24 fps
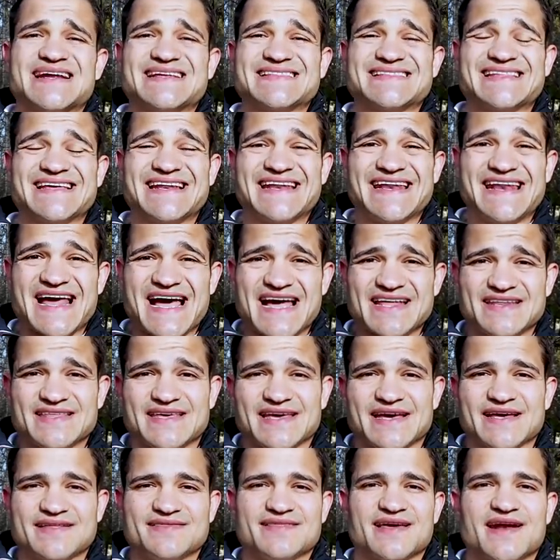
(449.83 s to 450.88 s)
that I did not
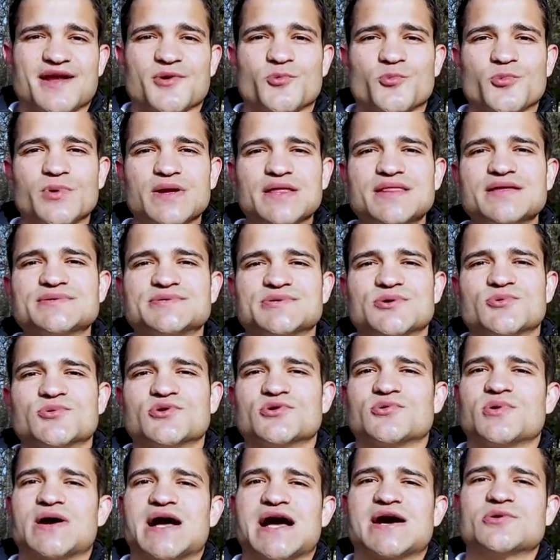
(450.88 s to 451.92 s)
get that I really
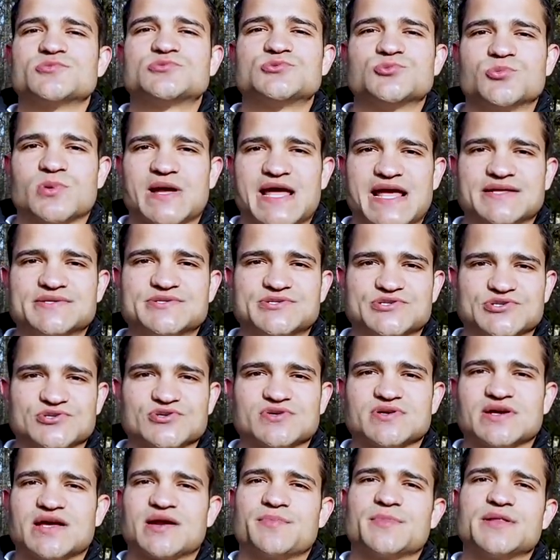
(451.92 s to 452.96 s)
don't know how to
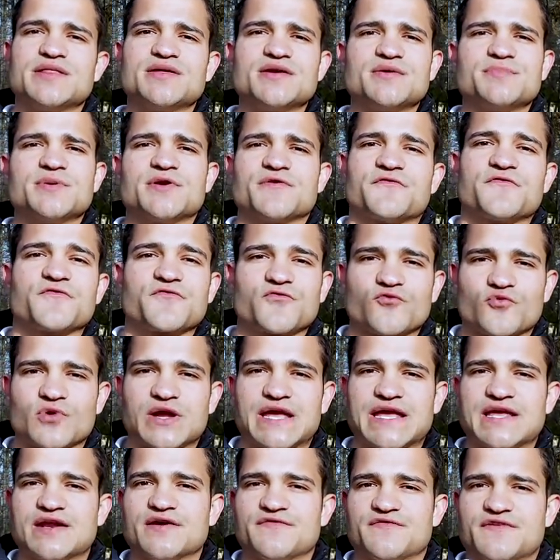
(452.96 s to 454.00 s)
answer, and I'm a little bit
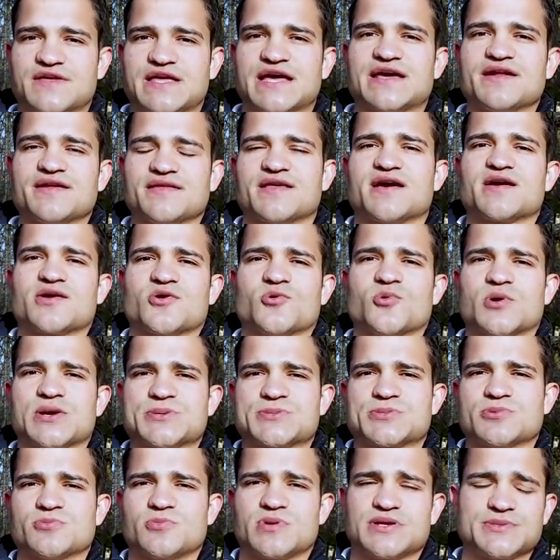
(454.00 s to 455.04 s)
afraid of getting that
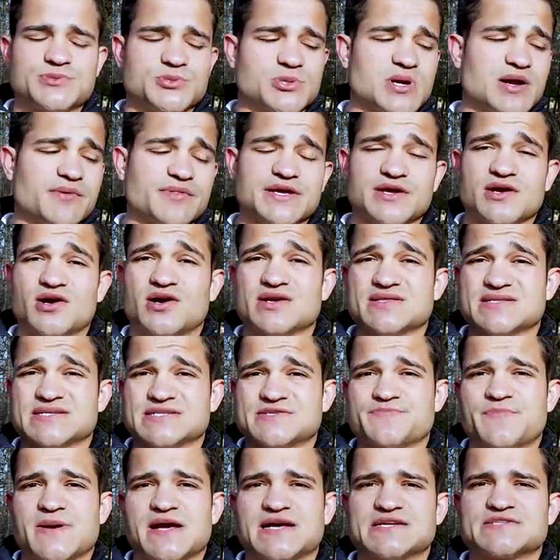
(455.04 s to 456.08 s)
question when I'm traveling on
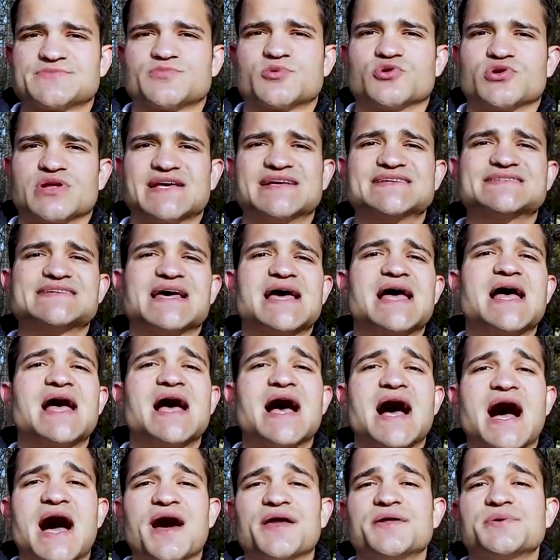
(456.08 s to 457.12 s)
this passport, is
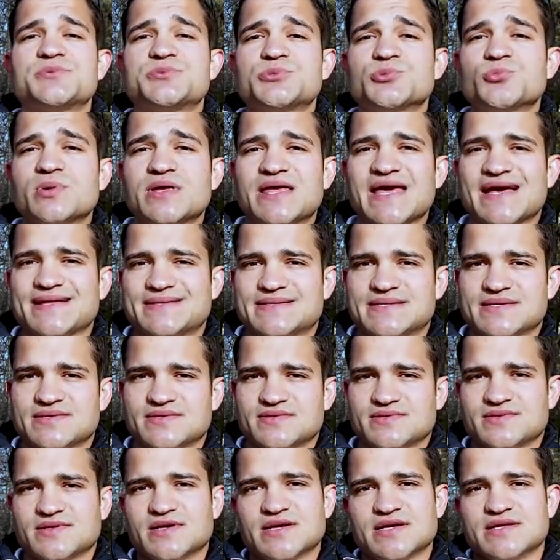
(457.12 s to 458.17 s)
how did you get
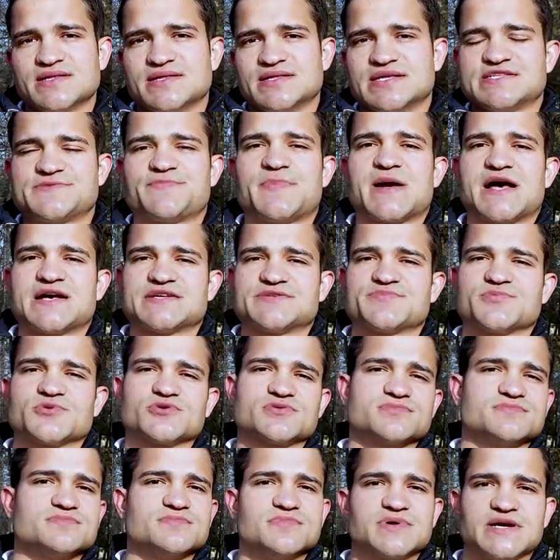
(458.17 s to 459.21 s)
this
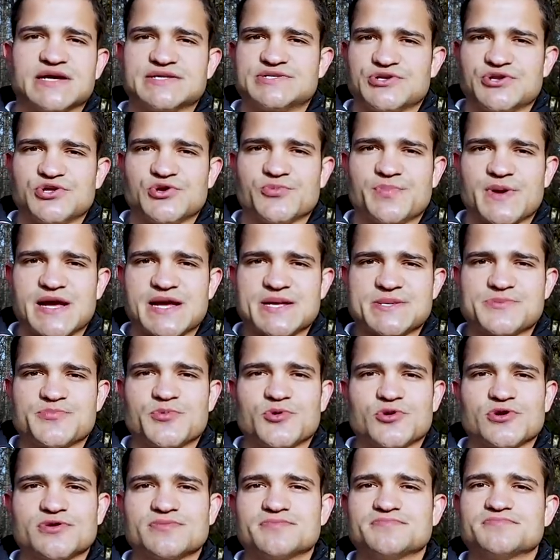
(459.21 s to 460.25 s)
passport? It's a new
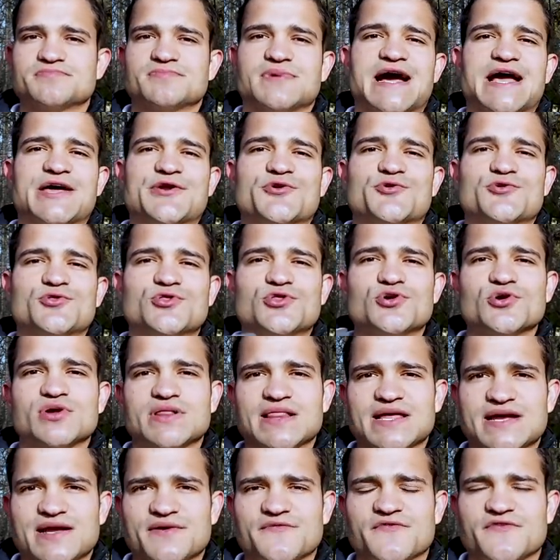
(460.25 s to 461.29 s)
passport. I don't look
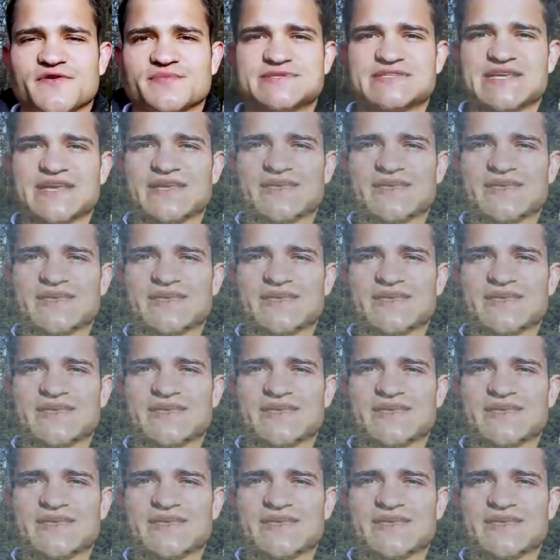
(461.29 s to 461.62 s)
like I'm from